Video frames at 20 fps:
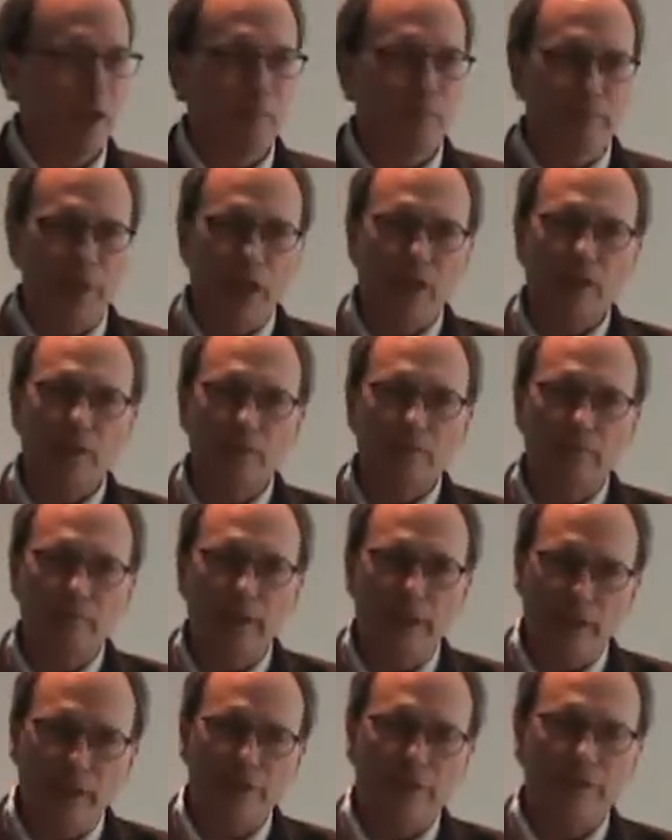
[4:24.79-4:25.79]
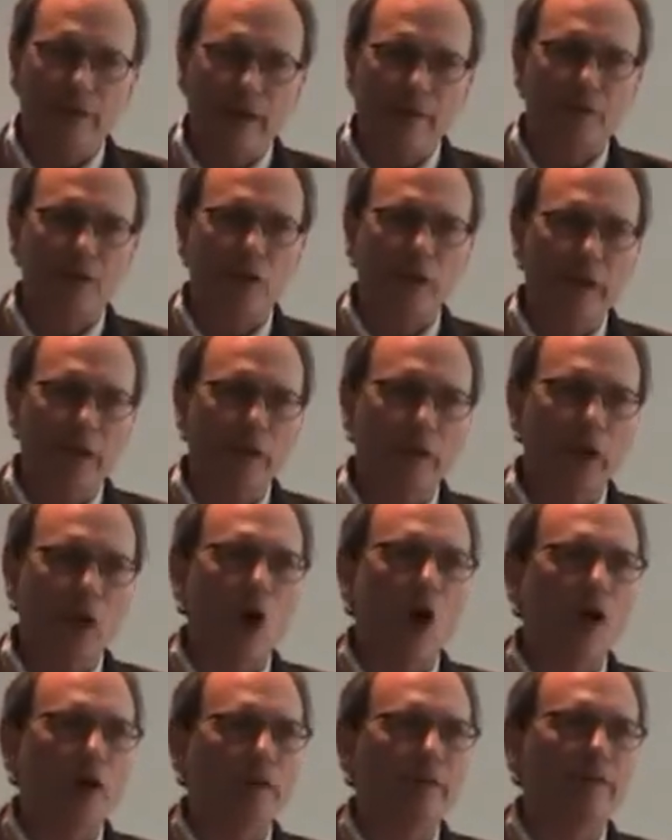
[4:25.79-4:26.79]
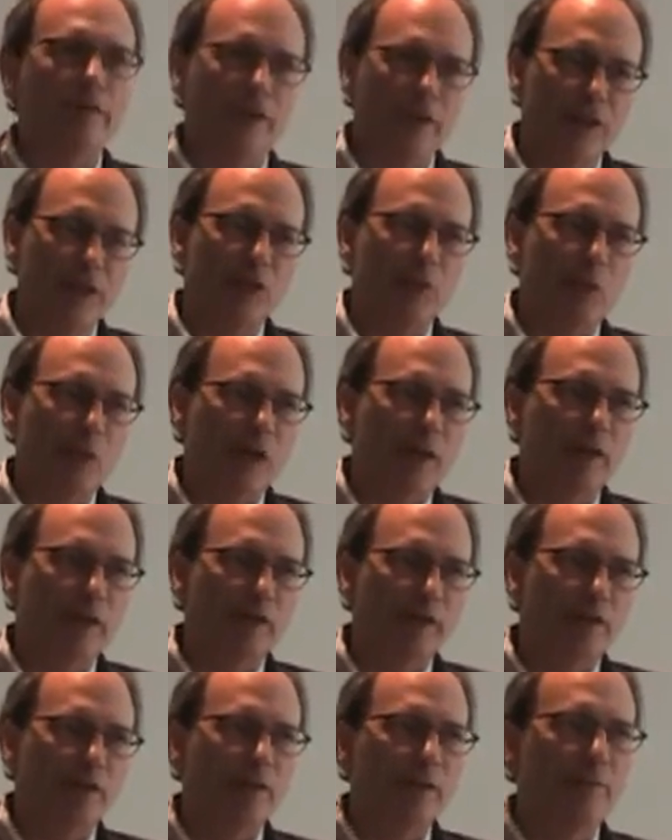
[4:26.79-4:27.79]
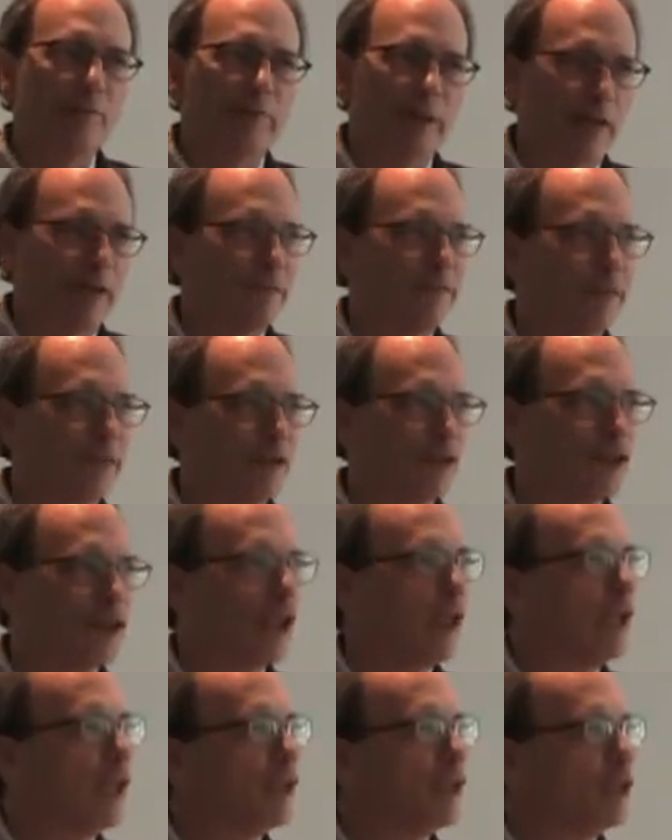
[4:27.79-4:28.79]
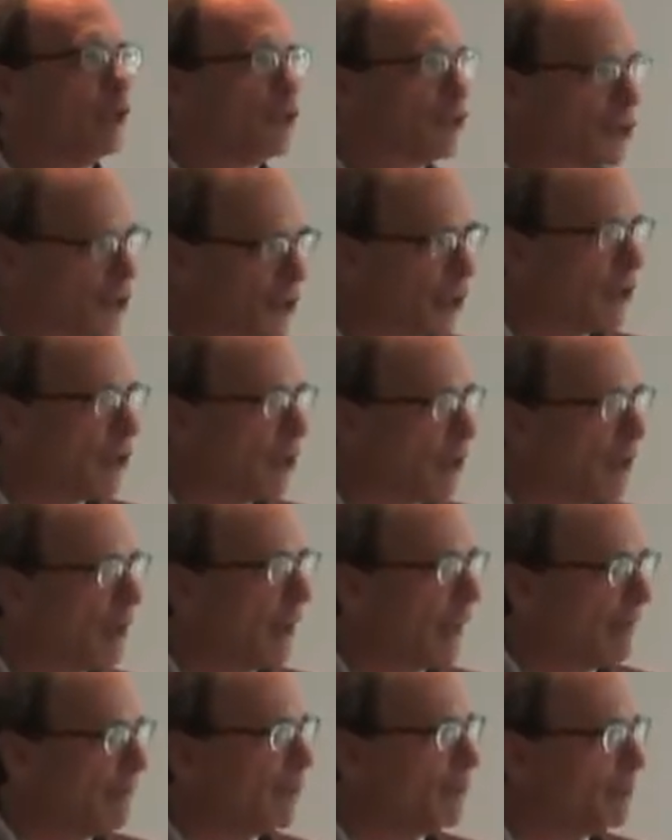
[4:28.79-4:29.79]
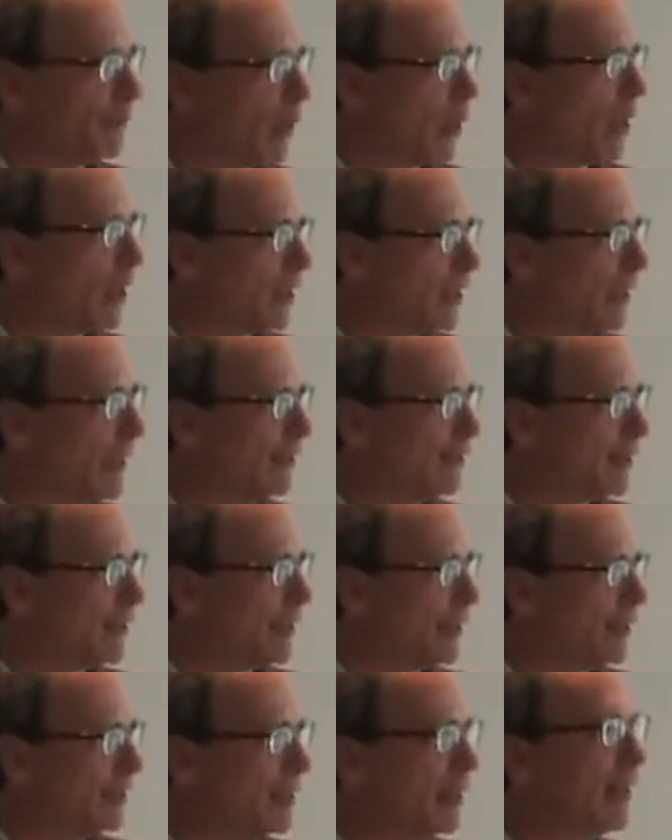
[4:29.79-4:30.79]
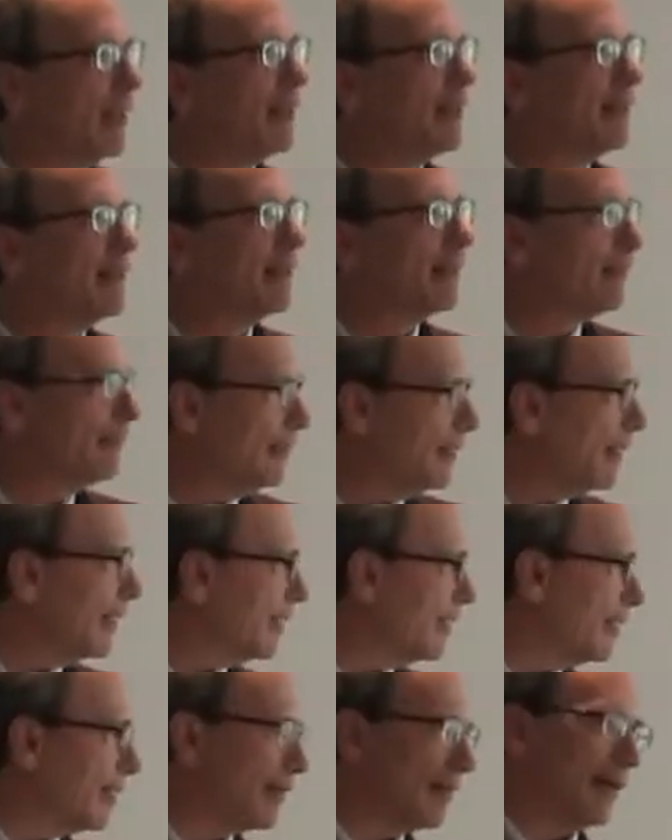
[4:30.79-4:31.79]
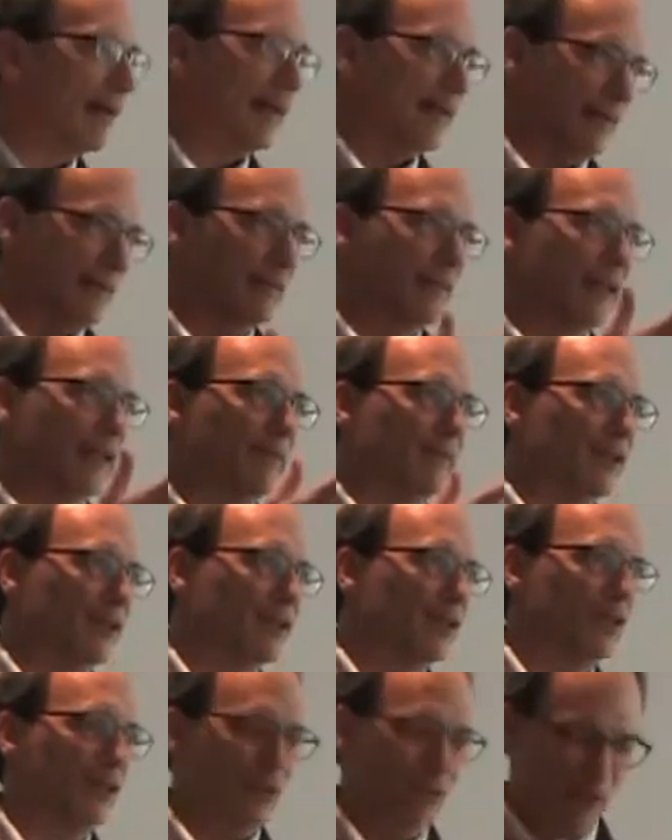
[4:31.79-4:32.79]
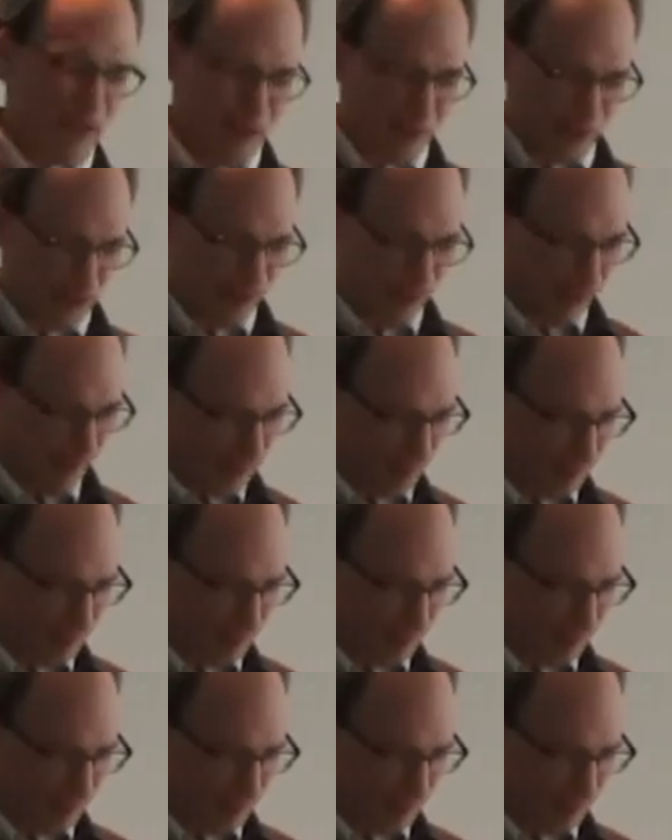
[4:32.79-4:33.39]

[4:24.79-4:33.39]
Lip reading: But if, after hearing all of these product benefits, you still haven't bought anything, then I leave it to you to decide.